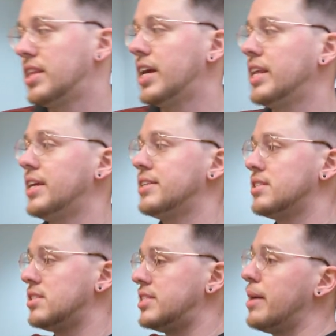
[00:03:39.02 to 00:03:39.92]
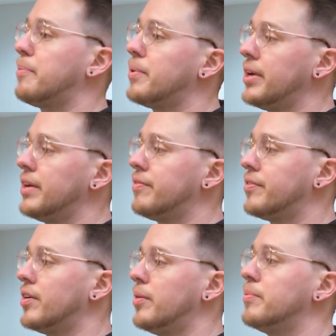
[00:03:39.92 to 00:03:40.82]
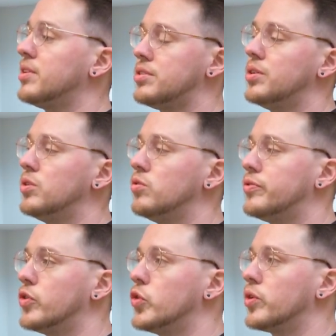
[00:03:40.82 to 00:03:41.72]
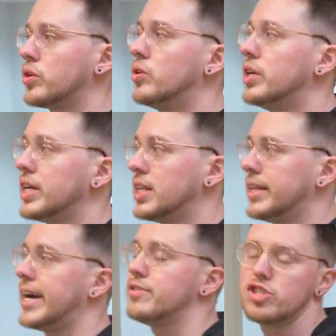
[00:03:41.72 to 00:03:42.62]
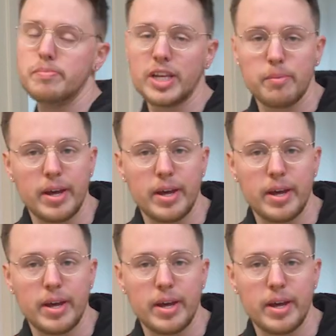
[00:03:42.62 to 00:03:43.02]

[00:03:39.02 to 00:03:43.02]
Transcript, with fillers: that is separate from the two for recording and live streaming.